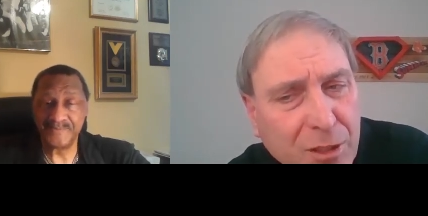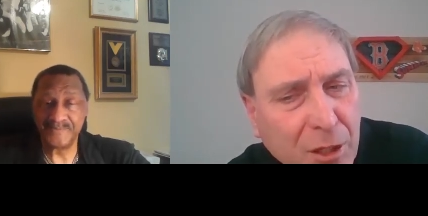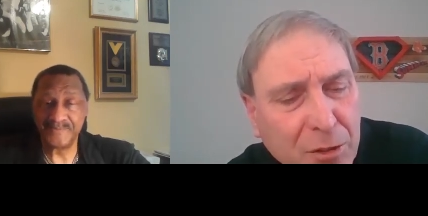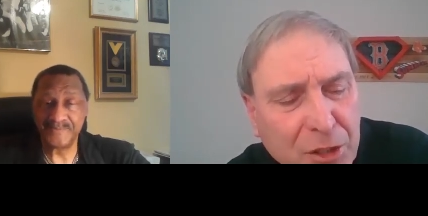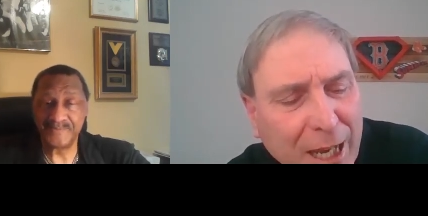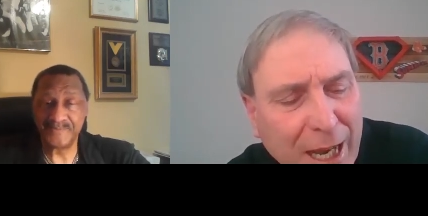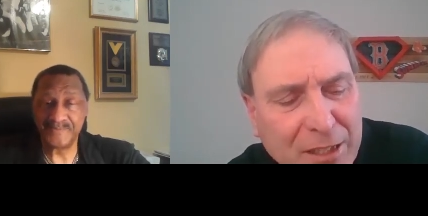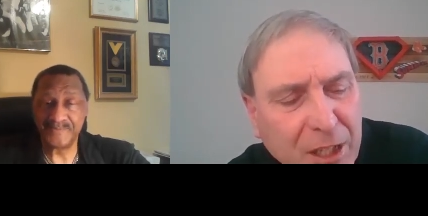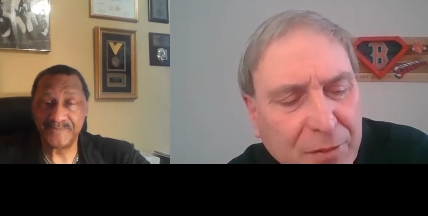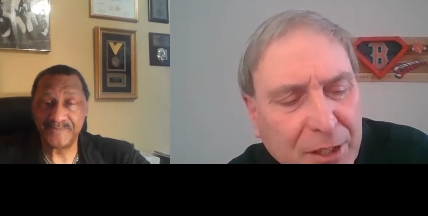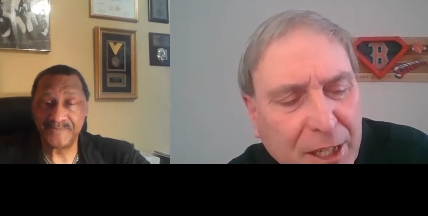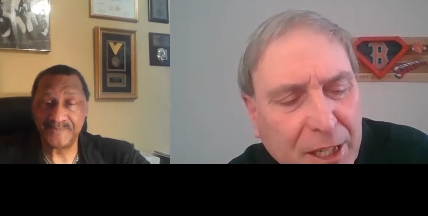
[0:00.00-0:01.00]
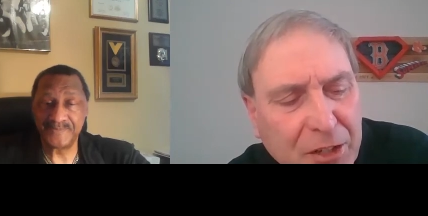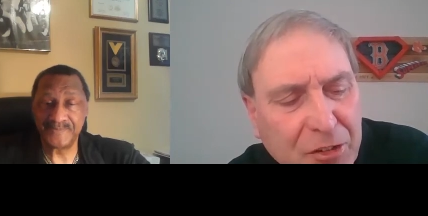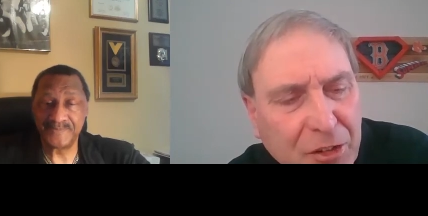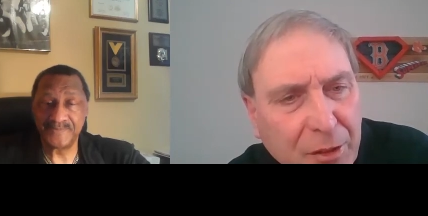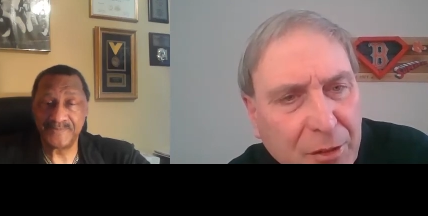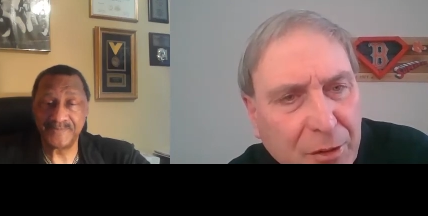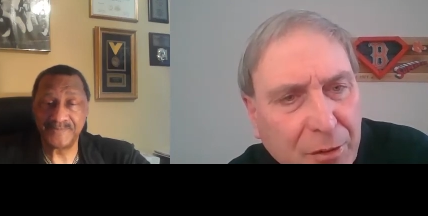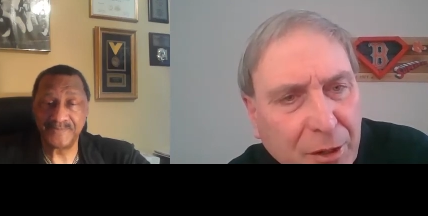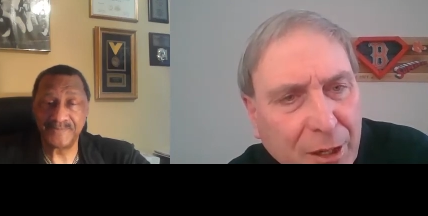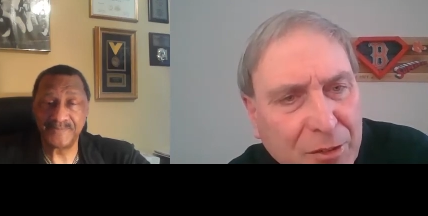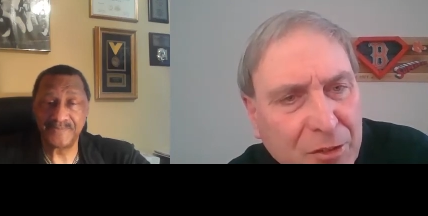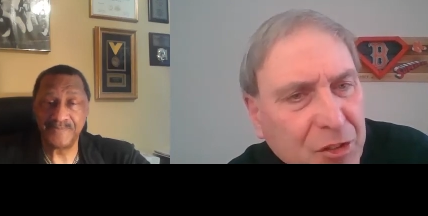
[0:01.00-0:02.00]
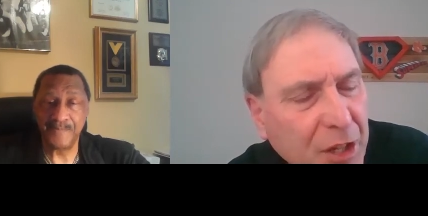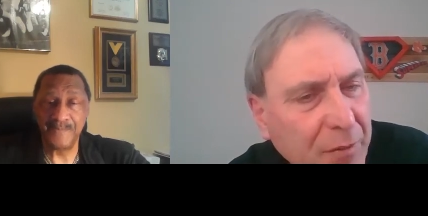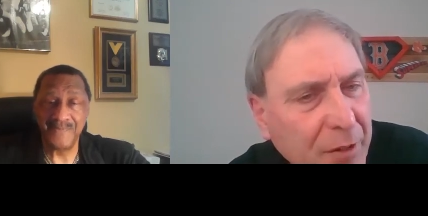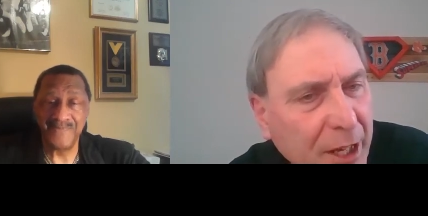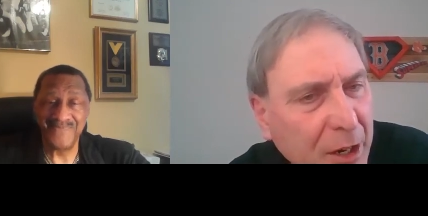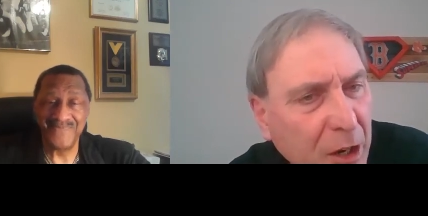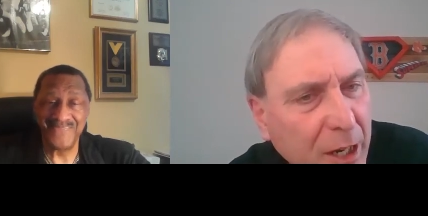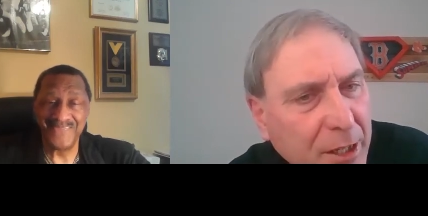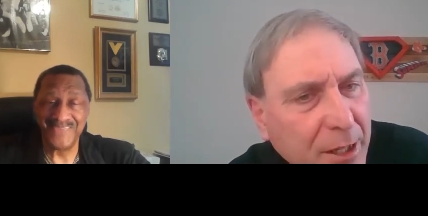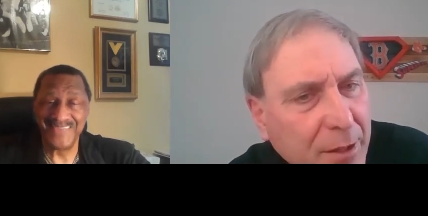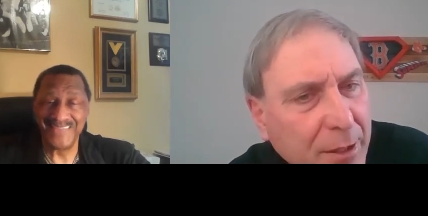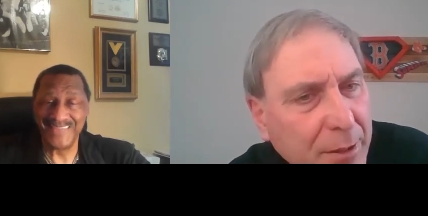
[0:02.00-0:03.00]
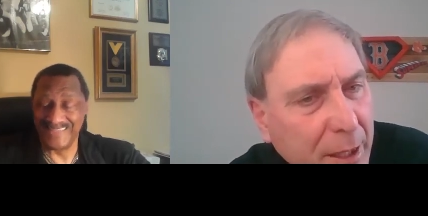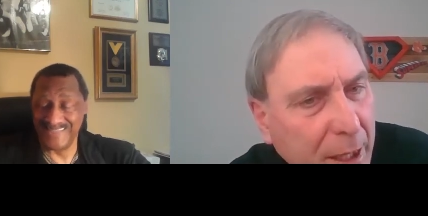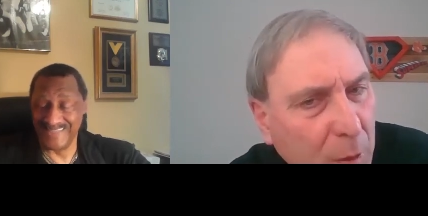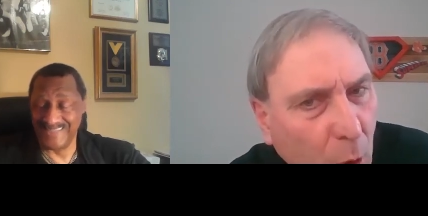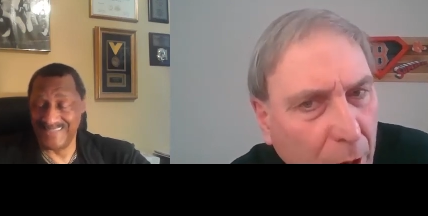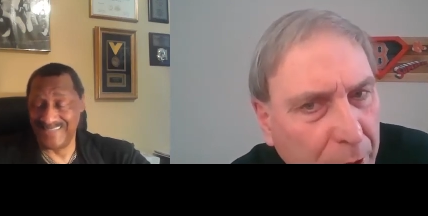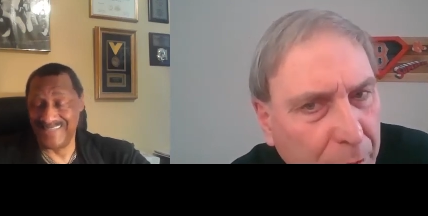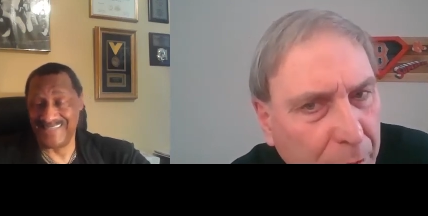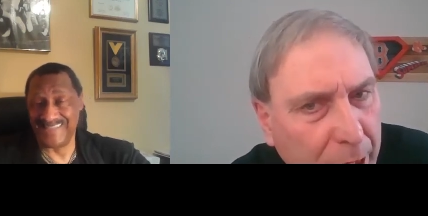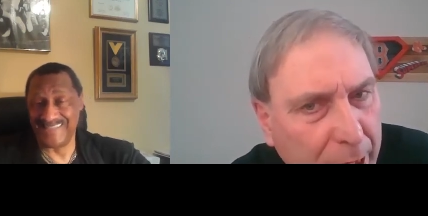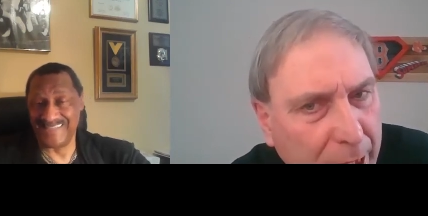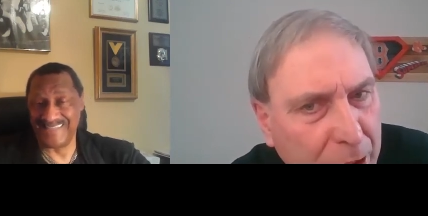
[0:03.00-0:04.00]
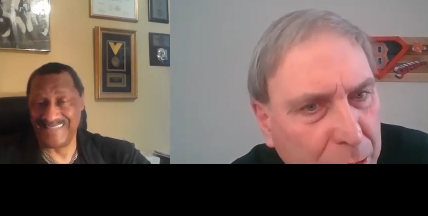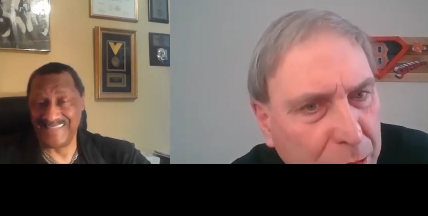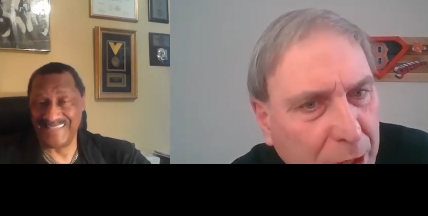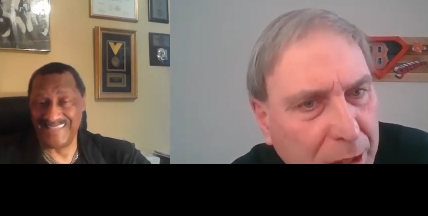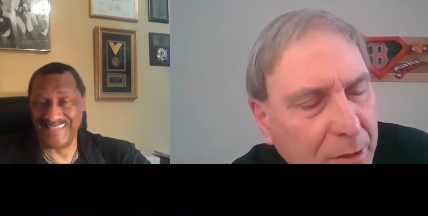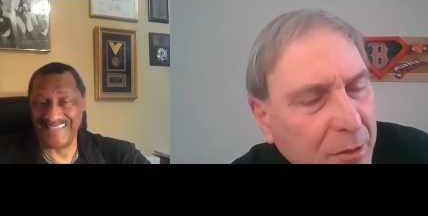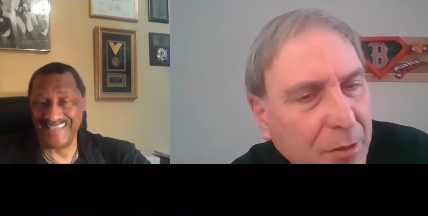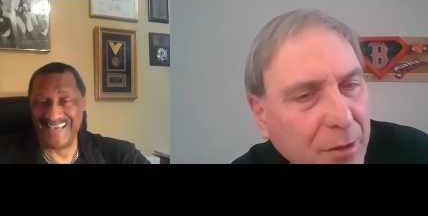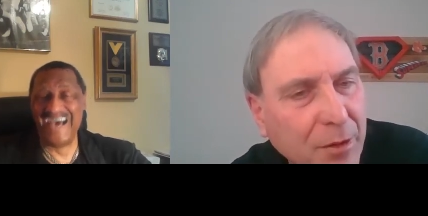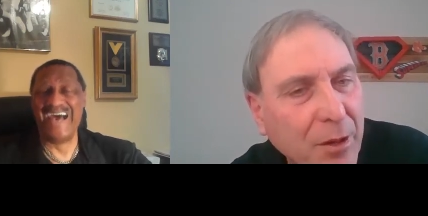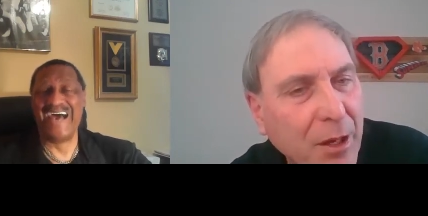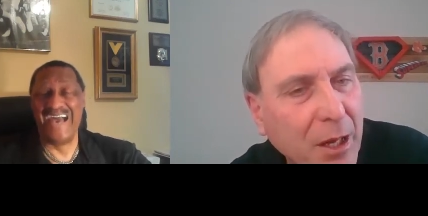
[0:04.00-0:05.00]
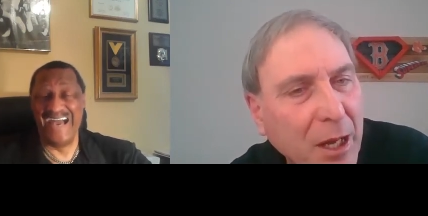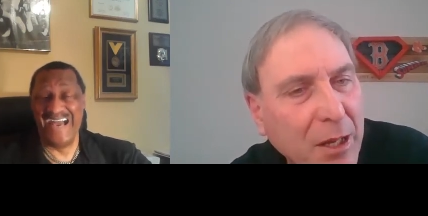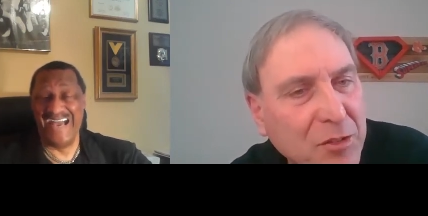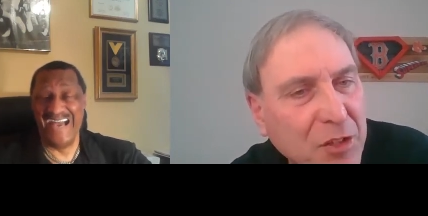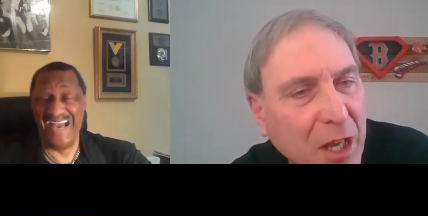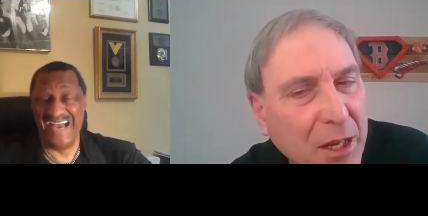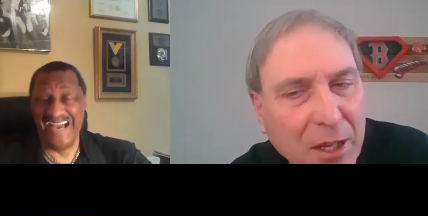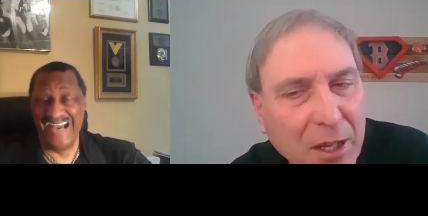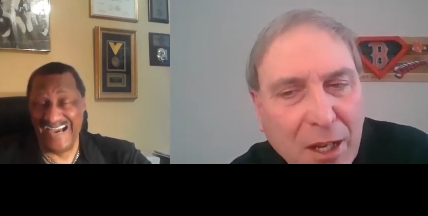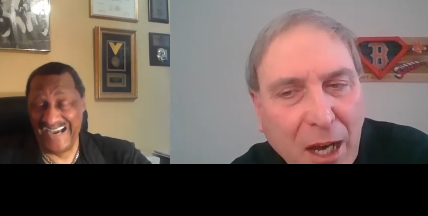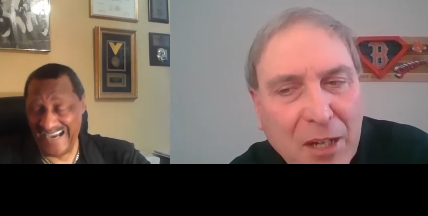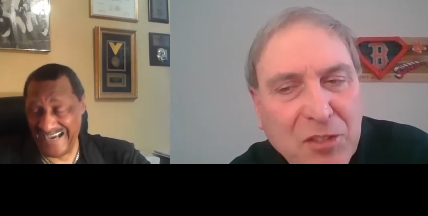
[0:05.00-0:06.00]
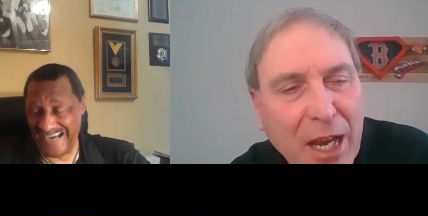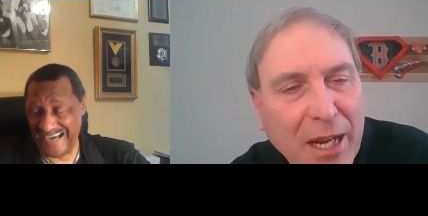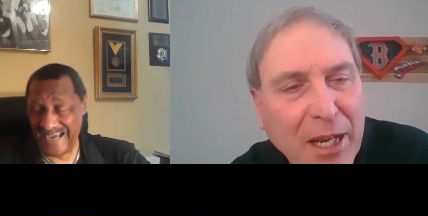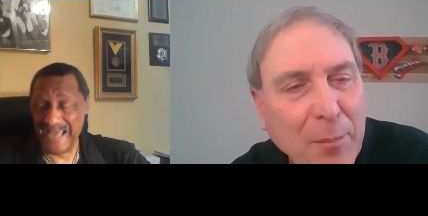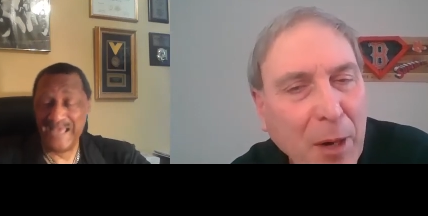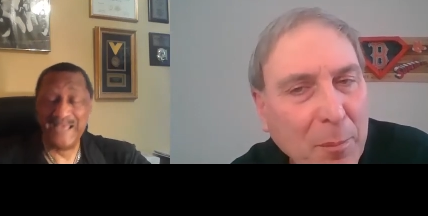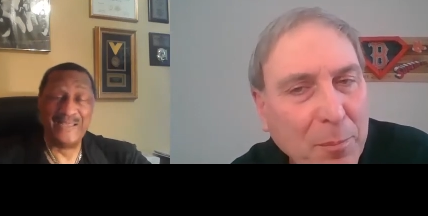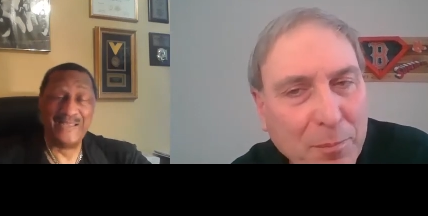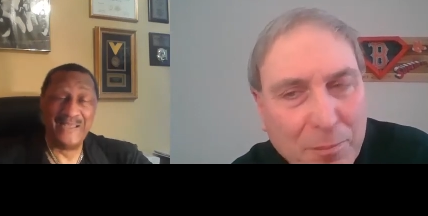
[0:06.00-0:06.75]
Speaker 1: You know, do you guys ever kid each other? Uh, does he ever get on you that he won a ring and you didn't? Or how, that, how does that come up?